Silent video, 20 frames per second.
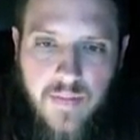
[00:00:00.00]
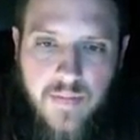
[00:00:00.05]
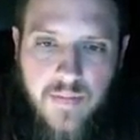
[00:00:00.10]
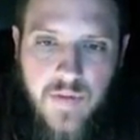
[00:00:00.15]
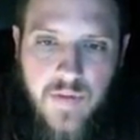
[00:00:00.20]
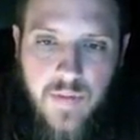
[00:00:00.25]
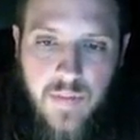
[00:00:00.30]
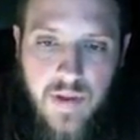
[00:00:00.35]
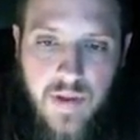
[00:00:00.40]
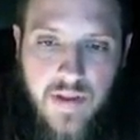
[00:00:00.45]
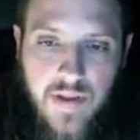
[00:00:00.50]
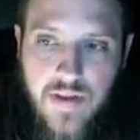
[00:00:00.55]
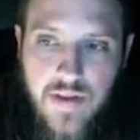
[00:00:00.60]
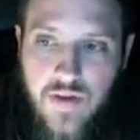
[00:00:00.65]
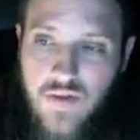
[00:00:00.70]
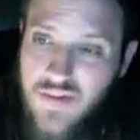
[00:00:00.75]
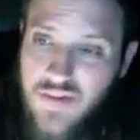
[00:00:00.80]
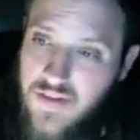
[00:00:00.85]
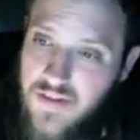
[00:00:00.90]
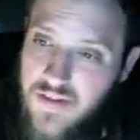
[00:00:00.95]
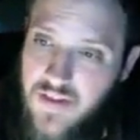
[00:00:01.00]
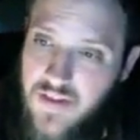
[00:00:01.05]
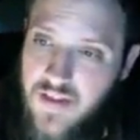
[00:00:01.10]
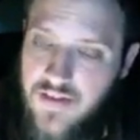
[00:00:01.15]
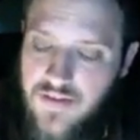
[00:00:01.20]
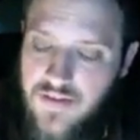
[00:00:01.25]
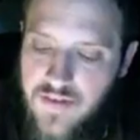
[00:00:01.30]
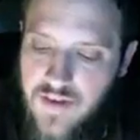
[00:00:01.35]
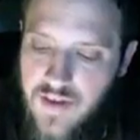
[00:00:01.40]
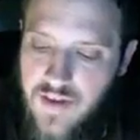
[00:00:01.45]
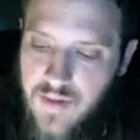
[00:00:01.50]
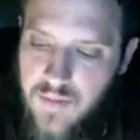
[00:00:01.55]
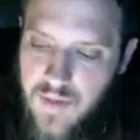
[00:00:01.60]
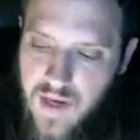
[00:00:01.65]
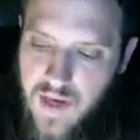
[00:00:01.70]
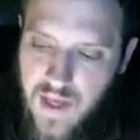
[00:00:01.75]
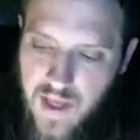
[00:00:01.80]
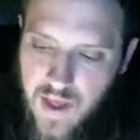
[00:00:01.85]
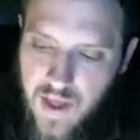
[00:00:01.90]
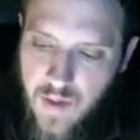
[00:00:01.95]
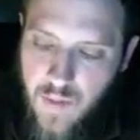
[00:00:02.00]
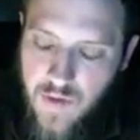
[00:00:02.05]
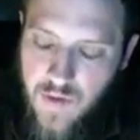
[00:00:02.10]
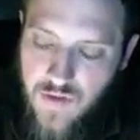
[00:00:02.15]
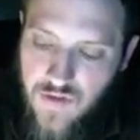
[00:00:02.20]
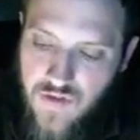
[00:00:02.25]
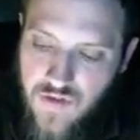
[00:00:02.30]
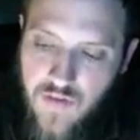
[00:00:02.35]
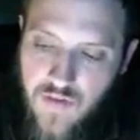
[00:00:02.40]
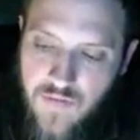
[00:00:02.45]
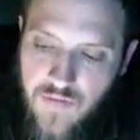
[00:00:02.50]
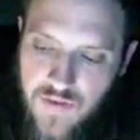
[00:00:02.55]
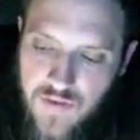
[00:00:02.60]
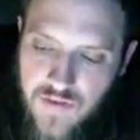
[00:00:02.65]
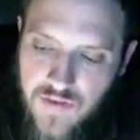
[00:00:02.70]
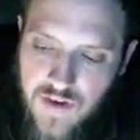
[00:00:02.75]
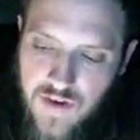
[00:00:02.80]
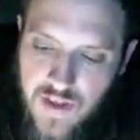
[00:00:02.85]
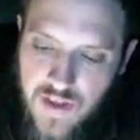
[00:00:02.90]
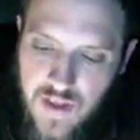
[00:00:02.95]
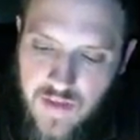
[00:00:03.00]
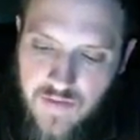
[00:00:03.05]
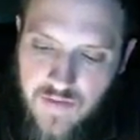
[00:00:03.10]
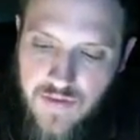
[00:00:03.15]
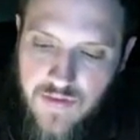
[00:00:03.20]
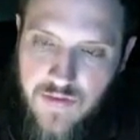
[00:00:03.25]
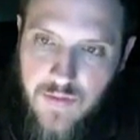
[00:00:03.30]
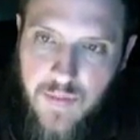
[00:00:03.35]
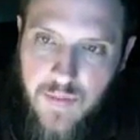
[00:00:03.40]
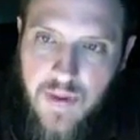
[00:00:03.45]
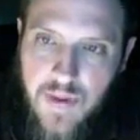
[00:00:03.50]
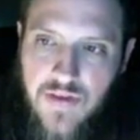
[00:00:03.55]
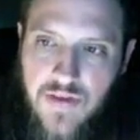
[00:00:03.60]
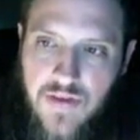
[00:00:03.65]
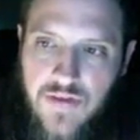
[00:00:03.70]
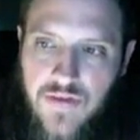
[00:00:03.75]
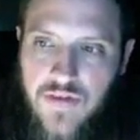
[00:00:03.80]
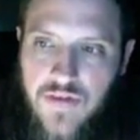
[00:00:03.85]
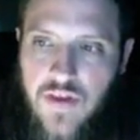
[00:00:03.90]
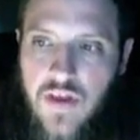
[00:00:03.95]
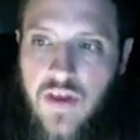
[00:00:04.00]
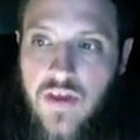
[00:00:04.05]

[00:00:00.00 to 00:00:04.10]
Depending on the density, meaning how much stuff is in a given space,